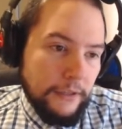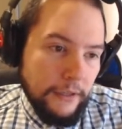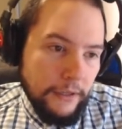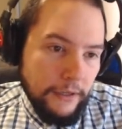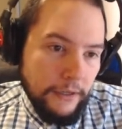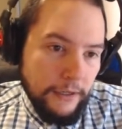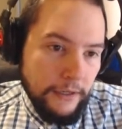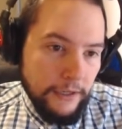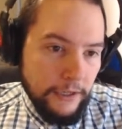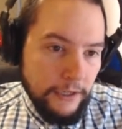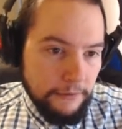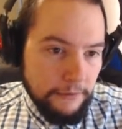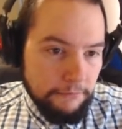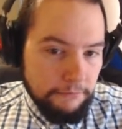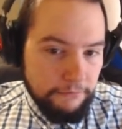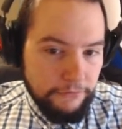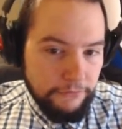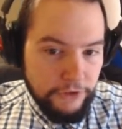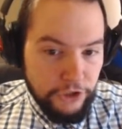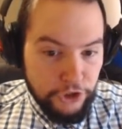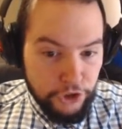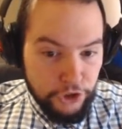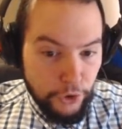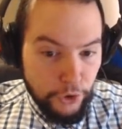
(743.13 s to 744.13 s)

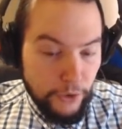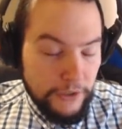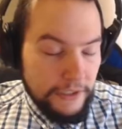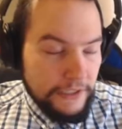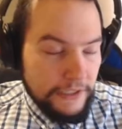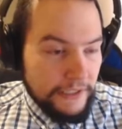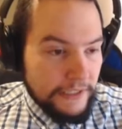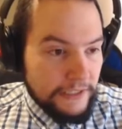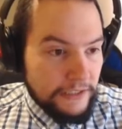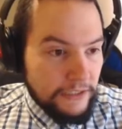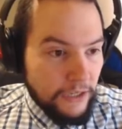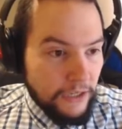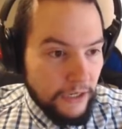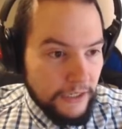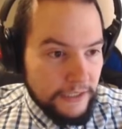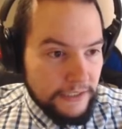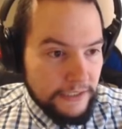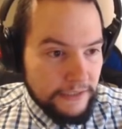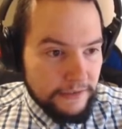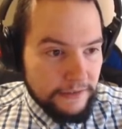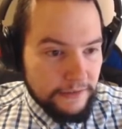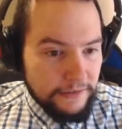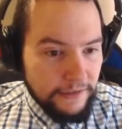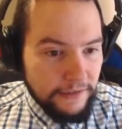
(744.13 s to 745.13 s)
The choice is
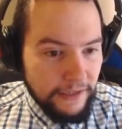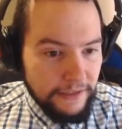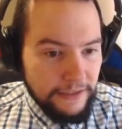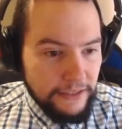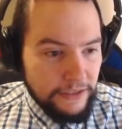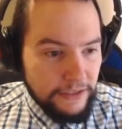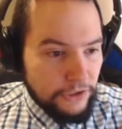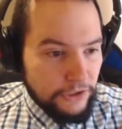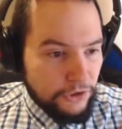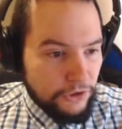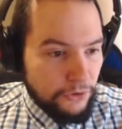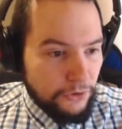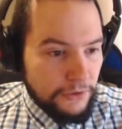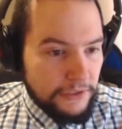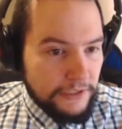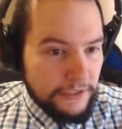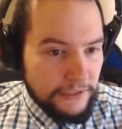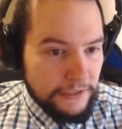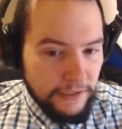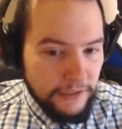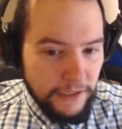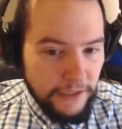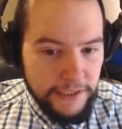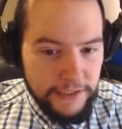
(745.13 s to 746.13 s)
nice. I think the choice
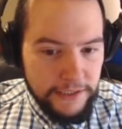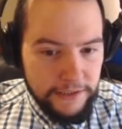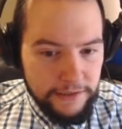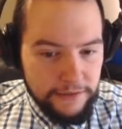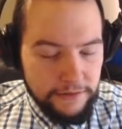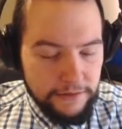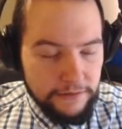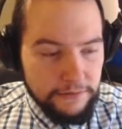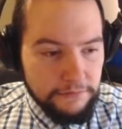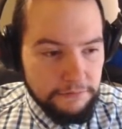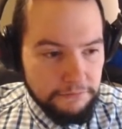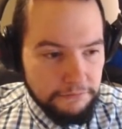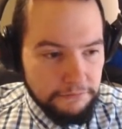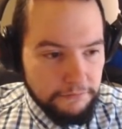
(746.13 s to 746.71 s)
is nice.